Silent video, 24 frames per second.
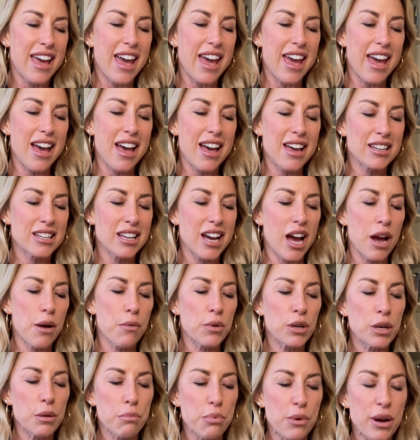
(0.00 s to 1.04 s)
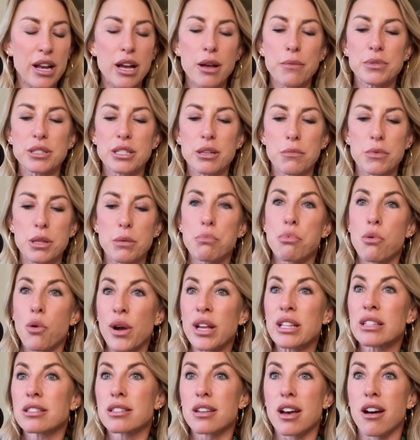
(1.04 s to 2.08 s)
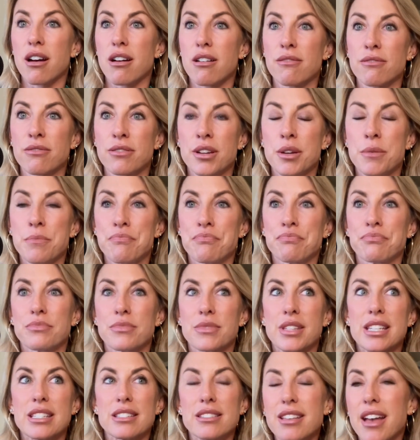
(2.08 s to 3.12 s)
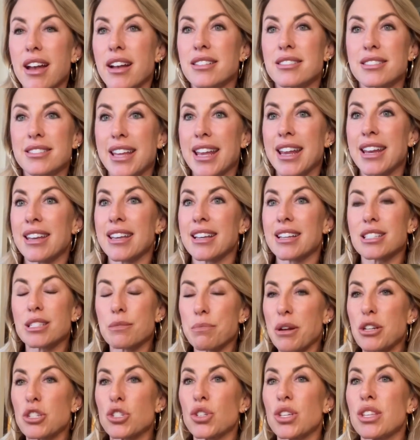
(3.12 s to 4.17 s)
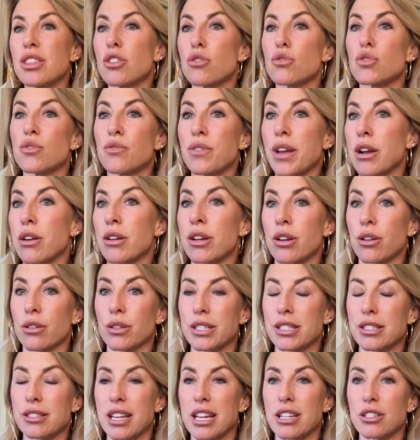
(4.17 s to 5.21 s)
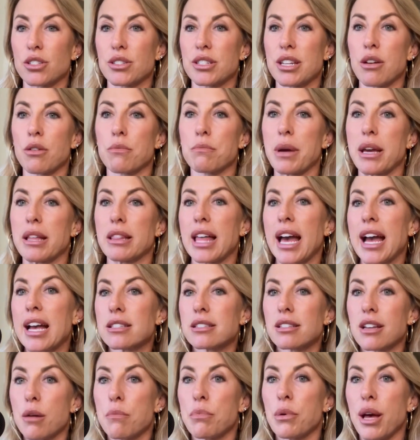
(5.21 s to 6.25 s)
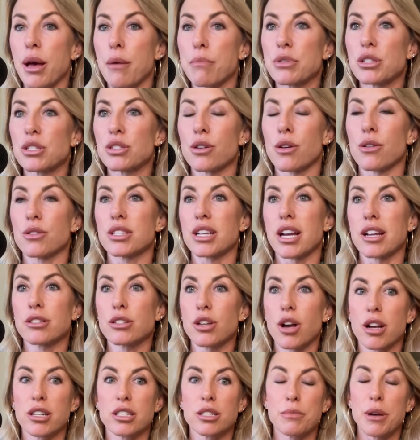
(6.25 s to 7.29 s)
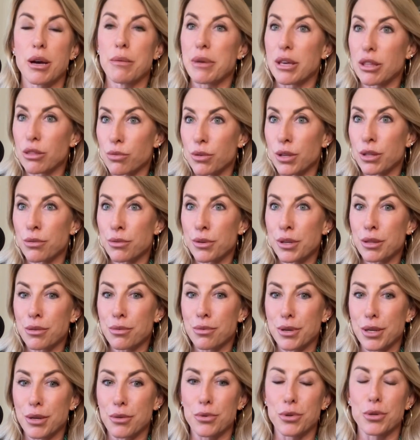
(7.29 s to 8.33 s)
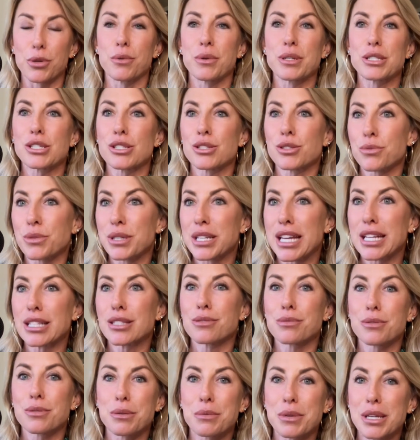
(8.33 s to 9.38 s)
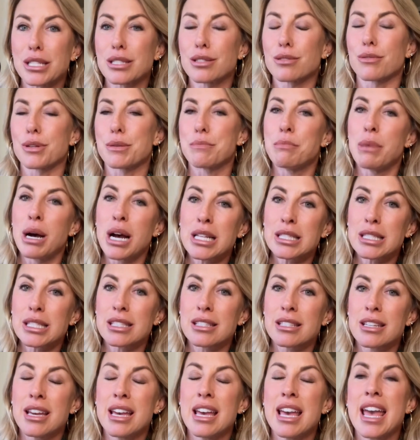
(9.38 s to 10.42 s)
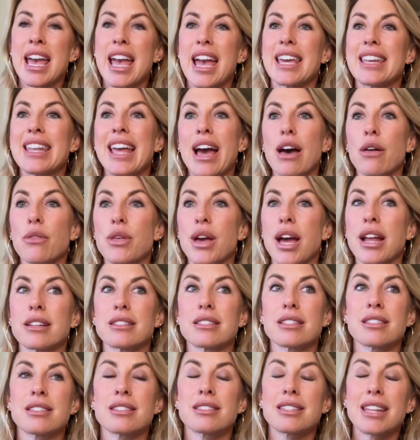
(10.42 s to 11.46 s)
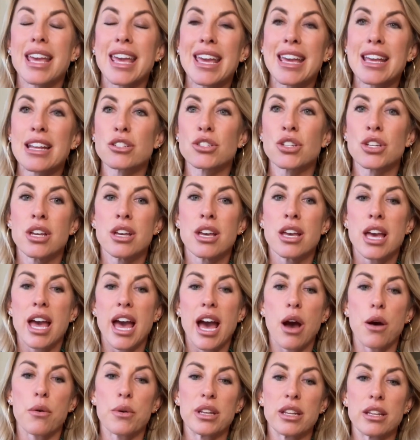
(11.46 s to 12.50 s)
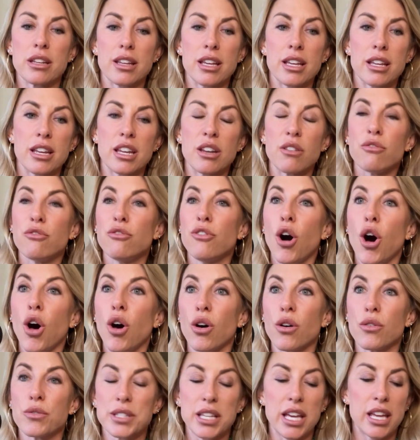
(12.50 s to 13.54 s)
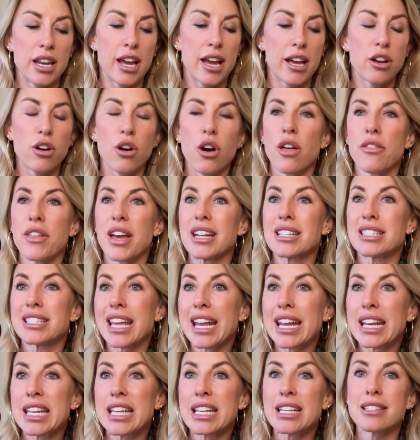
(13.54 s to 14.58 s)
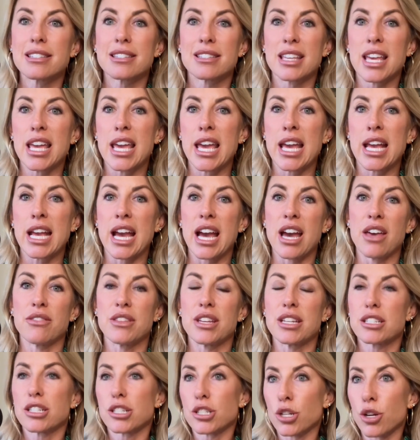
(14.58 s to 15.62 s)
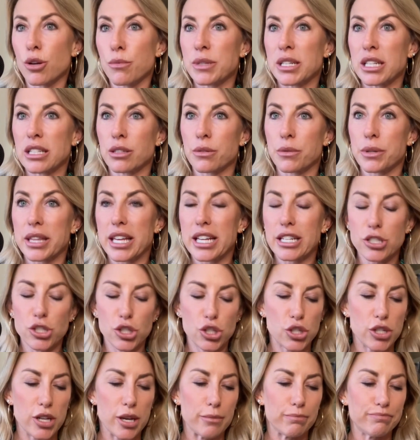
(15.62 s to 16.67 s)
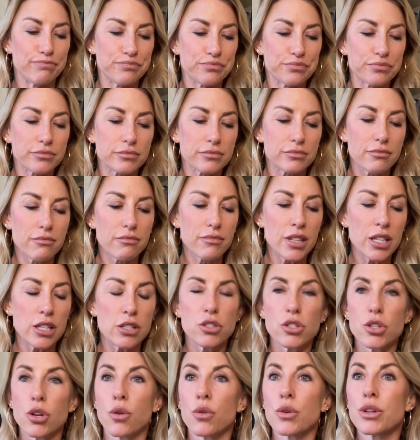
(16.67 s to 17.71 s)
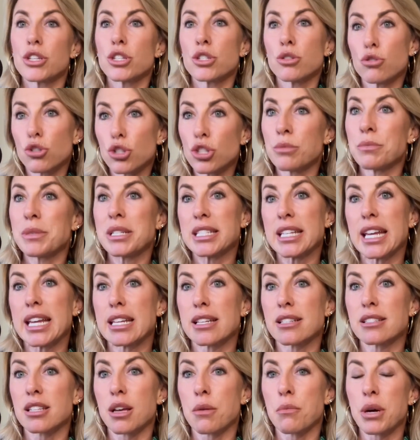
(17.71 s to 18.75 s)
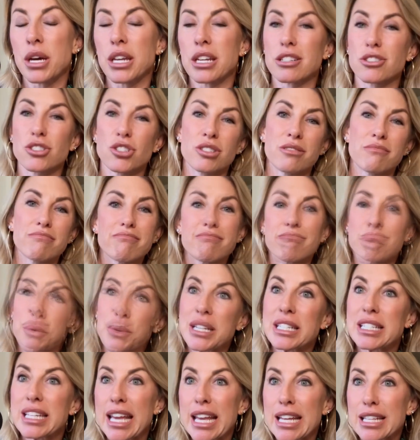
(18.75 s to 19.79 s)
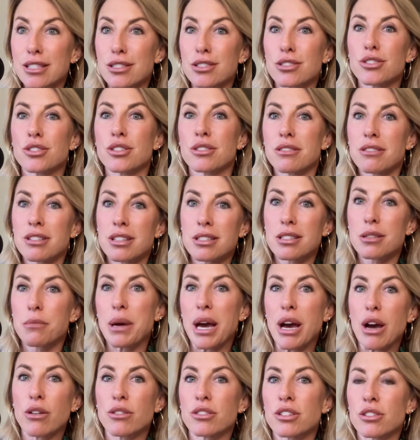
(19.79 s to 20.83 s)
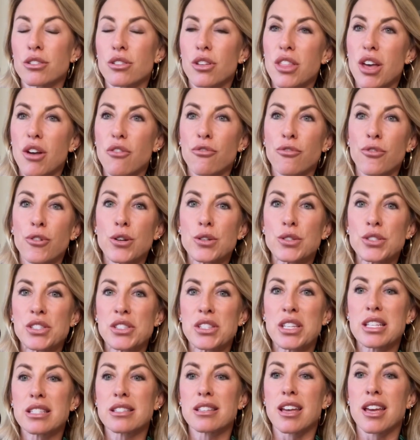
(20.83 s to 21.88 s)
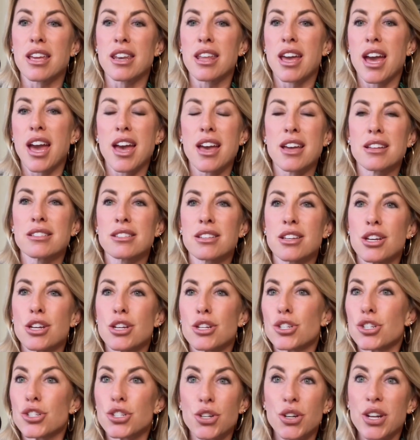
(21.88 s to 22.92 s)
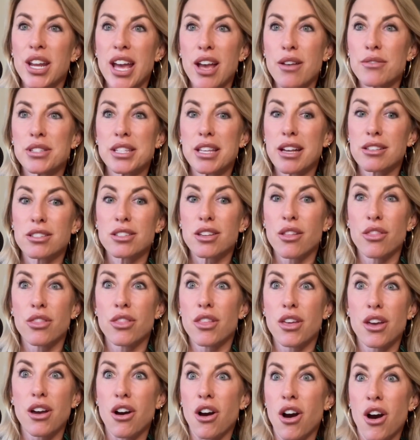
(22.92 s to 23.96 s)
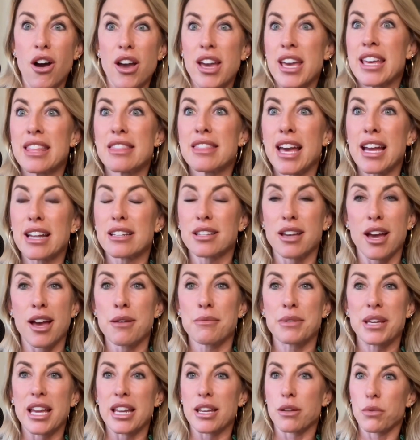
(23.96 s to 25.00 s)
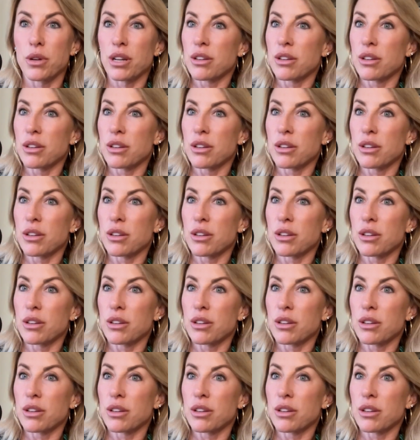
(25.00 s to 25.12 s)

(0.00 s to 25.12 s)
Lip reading: And I want to bring up some of the points of sex dating, especially in those very early stages. Now, in my last couple episodes, I talked about my 3-3-3 rule, which is 3 dates, 3 weeks, 3 months, and how that stage, how it evolves. And I call that dating, seeing, and then determining the relationship. So you should be dating someone. 3 dates is about, that first season. And should I have sex in that time, Katy?